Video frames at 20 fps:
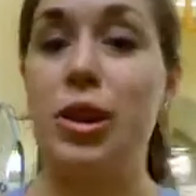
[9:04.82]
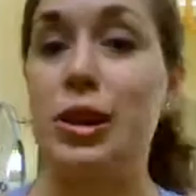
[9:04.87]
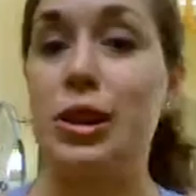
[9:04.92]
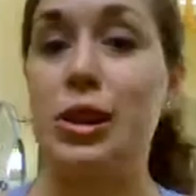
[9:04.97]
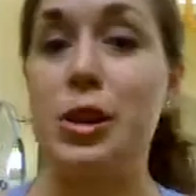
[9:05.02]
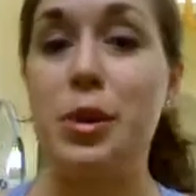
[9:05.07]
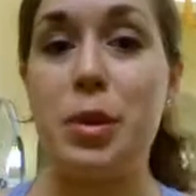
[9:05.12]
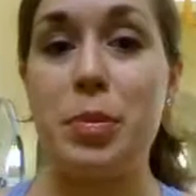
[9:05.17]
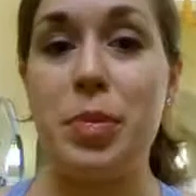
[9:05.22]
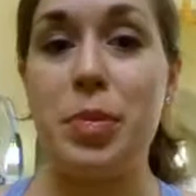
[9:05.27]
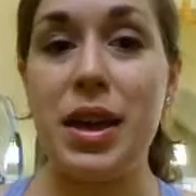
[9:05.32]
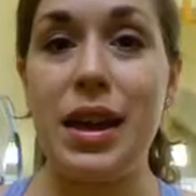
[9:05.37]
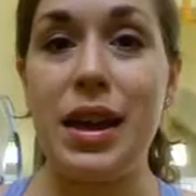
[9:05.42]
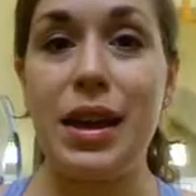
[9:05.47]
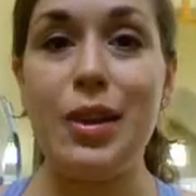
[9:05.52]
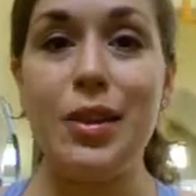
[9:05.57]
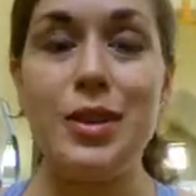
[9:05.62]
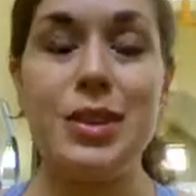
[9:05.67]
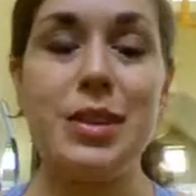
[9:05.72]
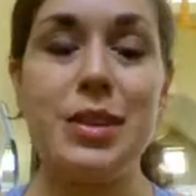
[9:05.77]
Kahlua
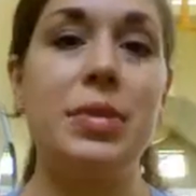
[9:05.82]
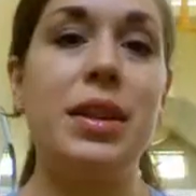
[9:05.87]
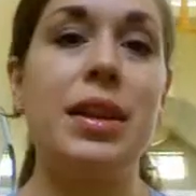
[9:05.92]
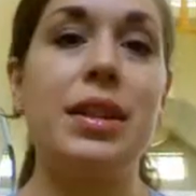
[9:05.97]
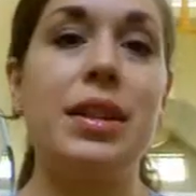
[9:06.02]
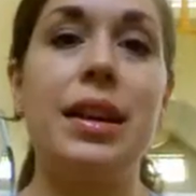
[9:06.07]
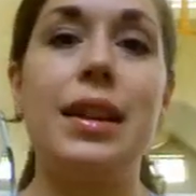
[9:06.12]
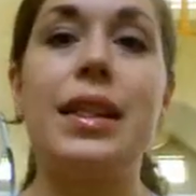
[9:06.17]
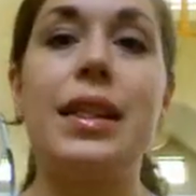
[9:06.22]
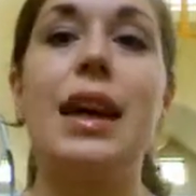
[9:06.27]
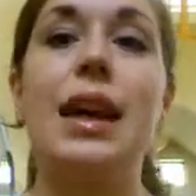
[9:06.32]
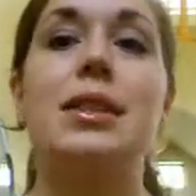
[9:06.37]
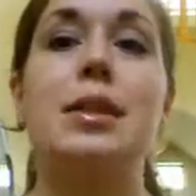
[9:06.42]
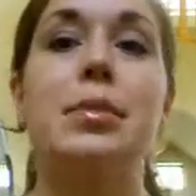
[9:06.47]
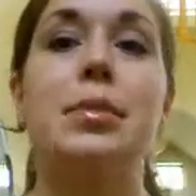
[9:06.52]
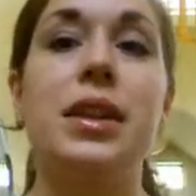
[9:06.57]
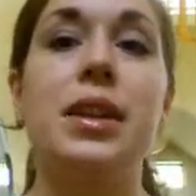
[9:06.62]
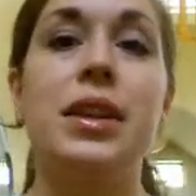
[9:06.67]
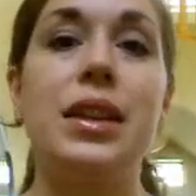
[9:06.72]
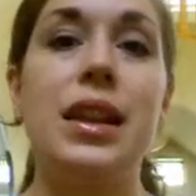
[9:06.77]
pig or something like that,
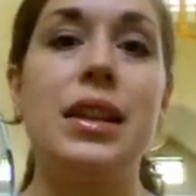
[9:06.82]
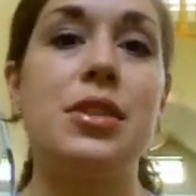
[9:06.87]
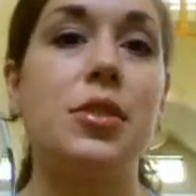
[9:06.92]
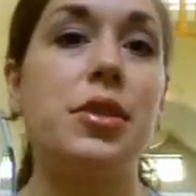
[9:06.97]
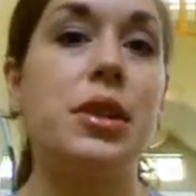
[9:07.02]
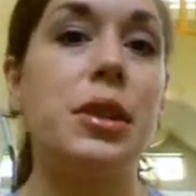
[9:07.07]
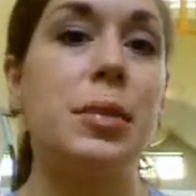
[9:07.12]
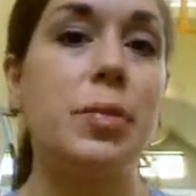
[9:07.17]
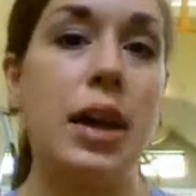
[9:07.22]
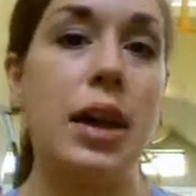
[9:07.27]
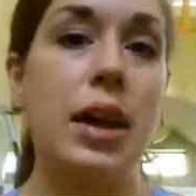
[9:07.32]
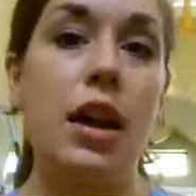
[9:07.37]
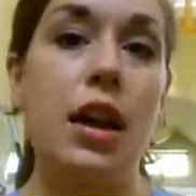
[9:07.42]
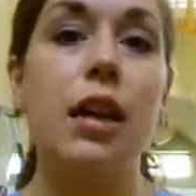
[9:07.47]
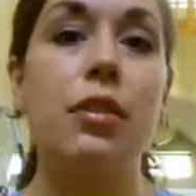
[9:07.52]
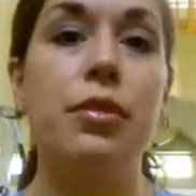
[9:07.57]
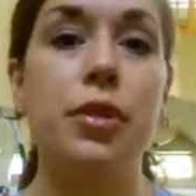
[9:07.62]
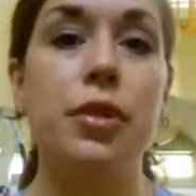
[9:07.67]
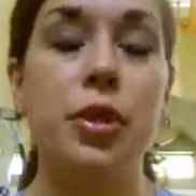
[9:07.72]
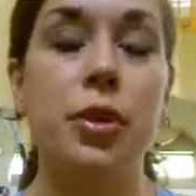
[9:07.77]
something that's going to pay
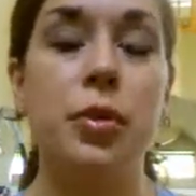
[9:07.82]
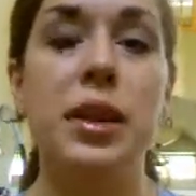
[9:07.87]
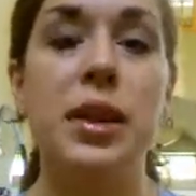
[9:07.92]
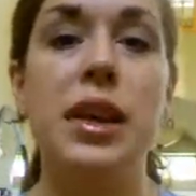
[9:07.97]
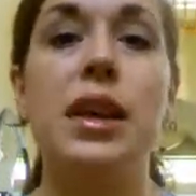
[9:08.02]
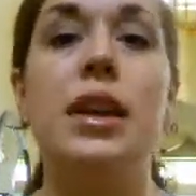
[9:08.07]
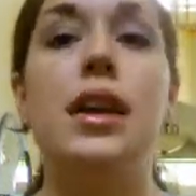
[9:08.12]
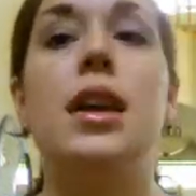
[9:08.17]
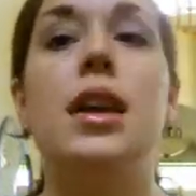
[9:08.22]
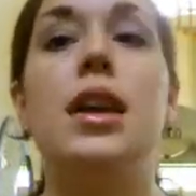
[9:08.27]
off for the week,